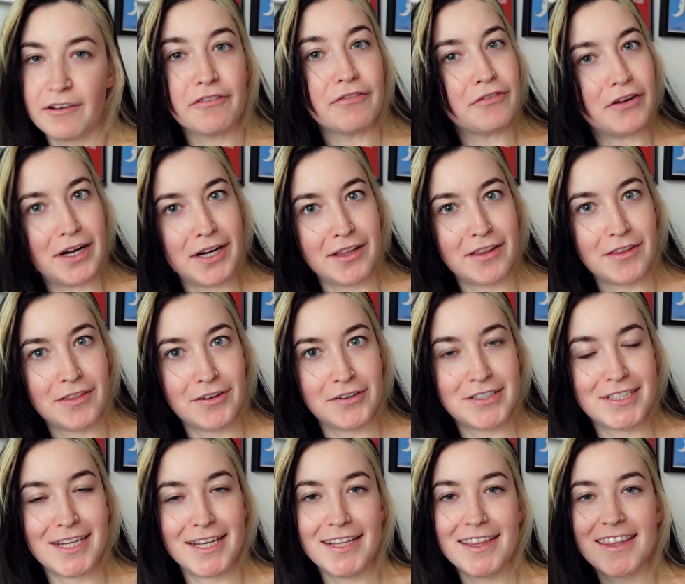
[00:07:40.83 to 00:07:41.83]
Friday the
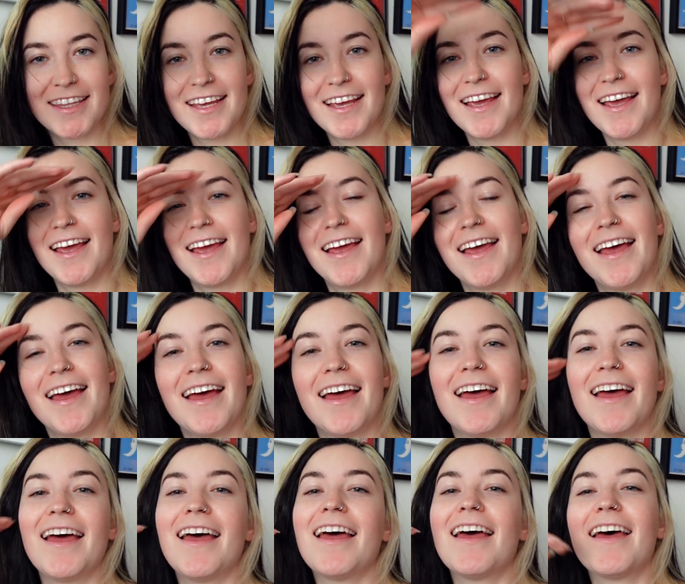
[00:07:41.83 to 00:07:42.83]
13th.
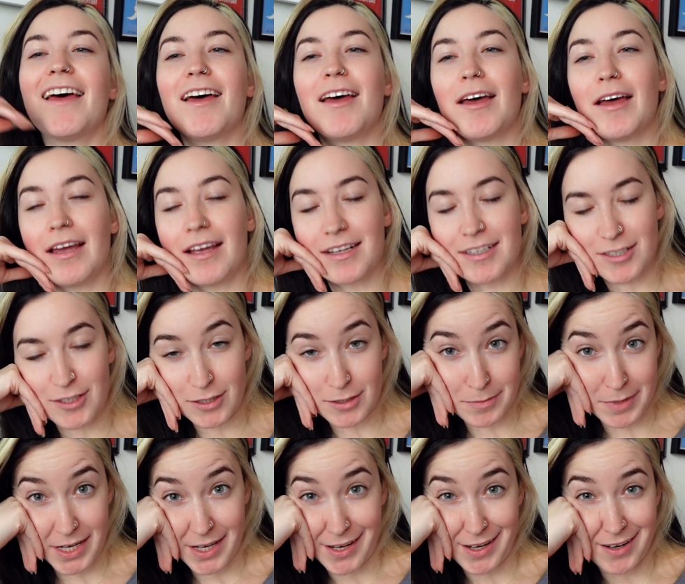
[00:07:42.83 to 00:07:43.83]
Excuse
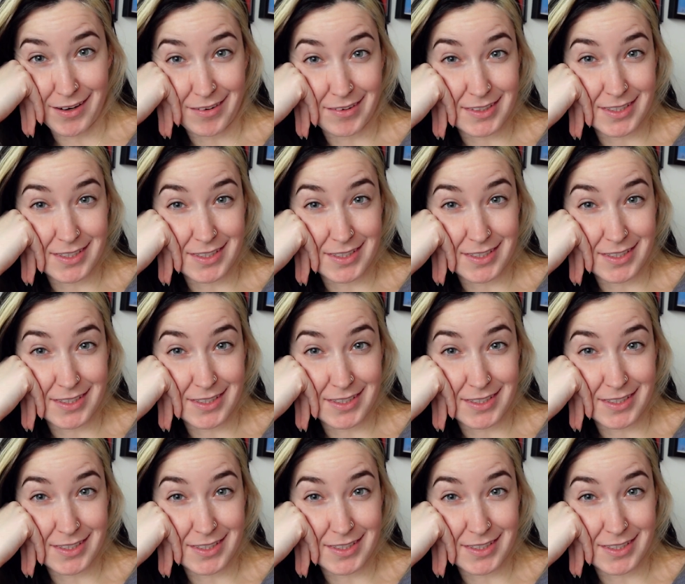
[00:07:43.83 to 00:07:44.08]
my hair.